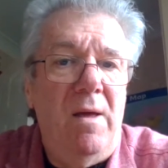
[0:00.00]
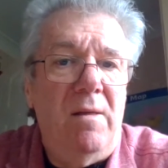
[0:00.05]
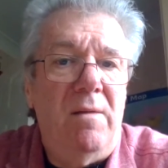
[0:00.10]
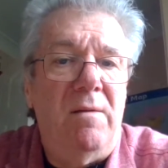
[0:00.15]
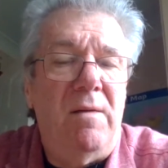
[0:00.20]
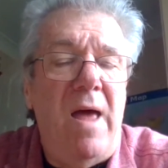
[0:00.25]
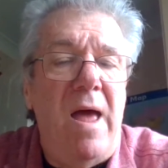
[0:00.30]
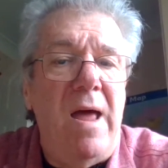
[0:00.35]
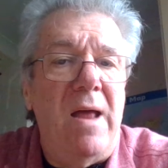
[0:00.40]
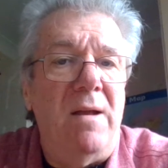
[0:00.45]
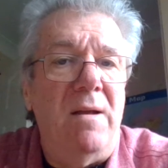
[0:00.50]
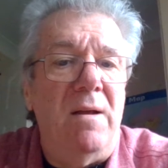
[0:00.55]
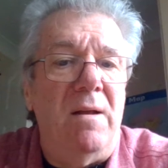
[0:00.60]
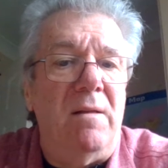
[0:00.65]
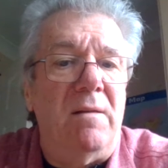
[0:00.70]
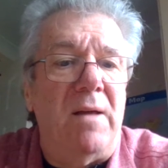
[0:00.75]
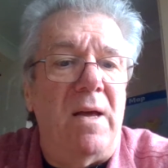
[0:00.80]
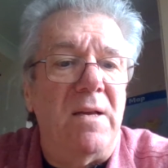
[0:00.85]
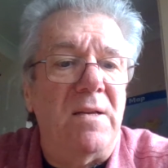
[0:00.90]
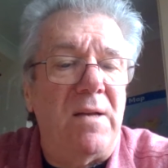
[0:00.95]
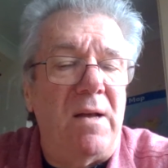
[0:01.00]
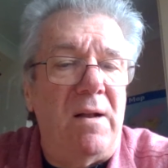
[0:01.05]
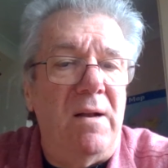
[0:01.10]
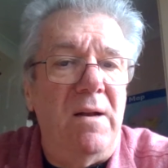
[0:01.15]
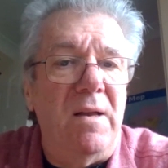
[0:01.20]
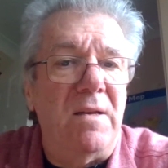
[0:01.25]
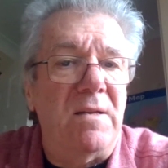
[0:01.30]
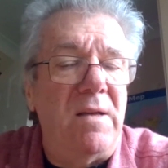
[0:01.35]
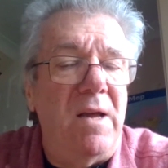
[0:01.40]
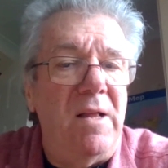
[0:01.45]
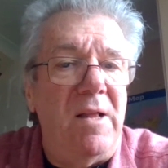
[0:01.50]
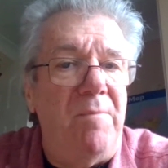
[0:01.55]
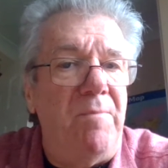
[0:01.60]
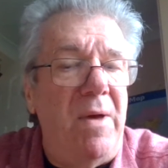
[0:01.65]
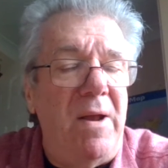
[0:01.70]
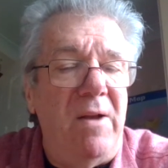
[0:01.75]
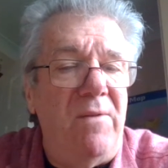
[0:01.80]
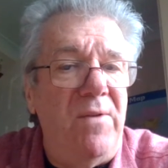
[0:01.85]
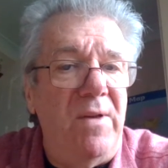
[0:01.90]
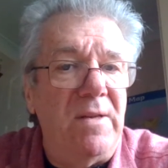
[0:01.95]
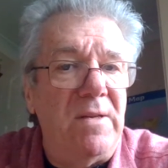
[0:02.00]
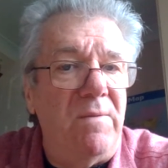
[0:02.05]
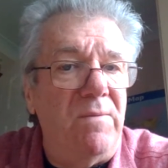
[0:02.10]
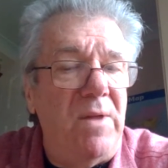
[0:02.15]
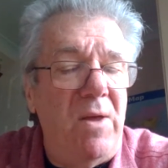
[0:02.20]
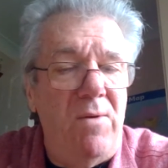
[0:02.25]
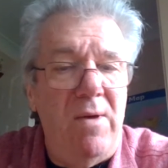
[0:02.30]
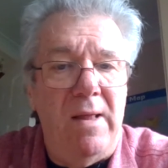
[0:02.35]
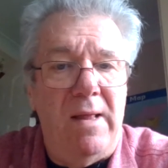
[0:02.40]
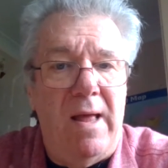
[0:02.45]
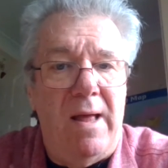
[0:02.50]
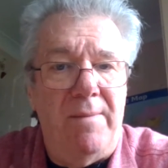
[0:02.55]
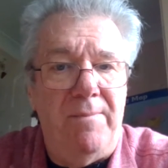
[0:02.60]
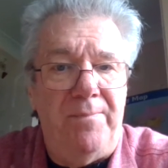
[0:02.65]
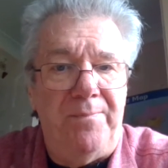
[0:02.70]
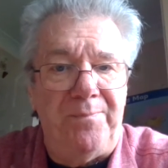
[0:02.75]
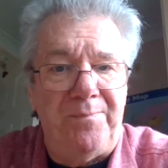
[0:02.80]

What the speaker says: Then they suddenly see the benefits of doing that.